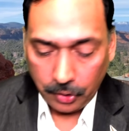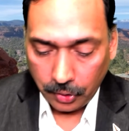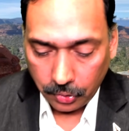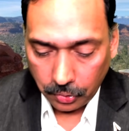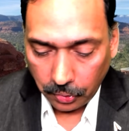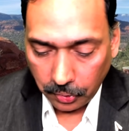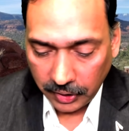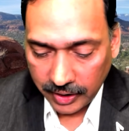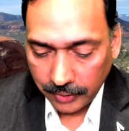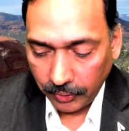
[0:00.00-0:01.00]
So there
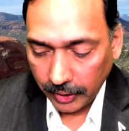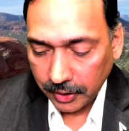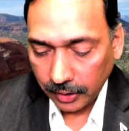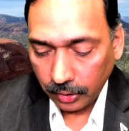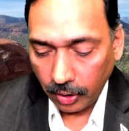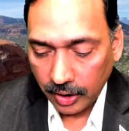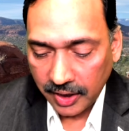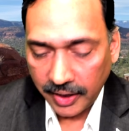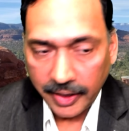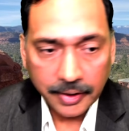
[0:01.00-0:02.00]
is a function called
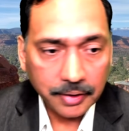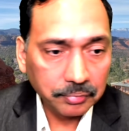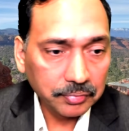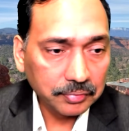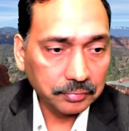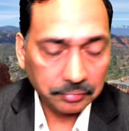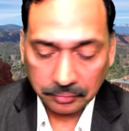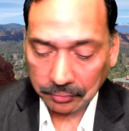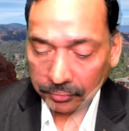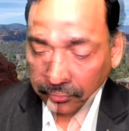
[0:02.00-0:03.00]
select,
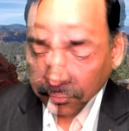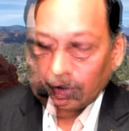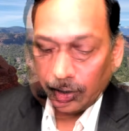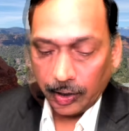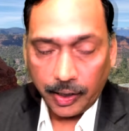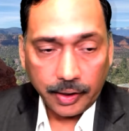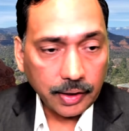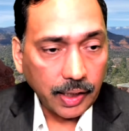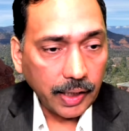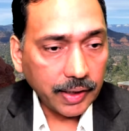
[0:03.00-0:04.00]
and
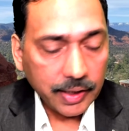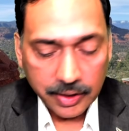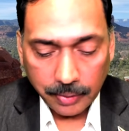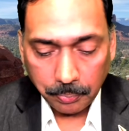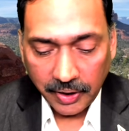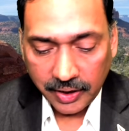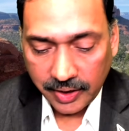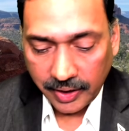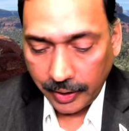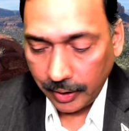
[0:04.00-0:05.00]
I can simply
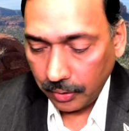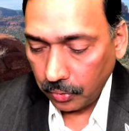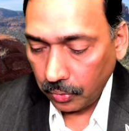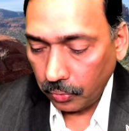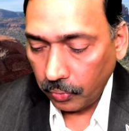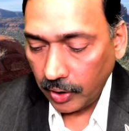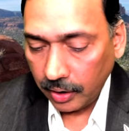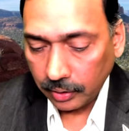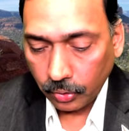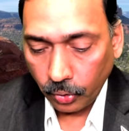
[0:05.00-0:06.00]
say
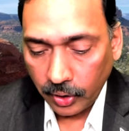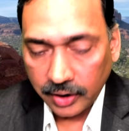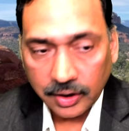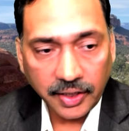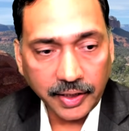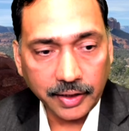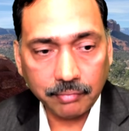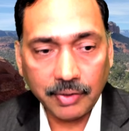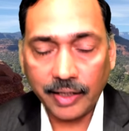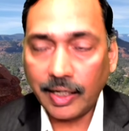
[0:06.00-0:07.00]
1:3,
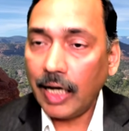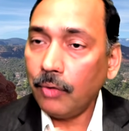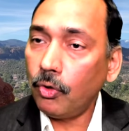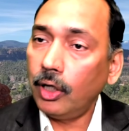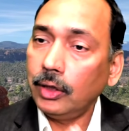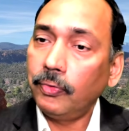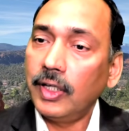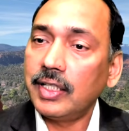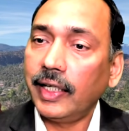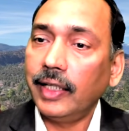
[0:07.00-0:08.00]
like I want first,
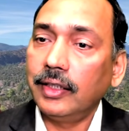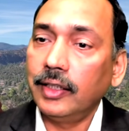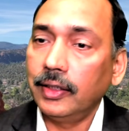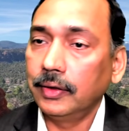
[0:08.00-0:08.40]
second, third.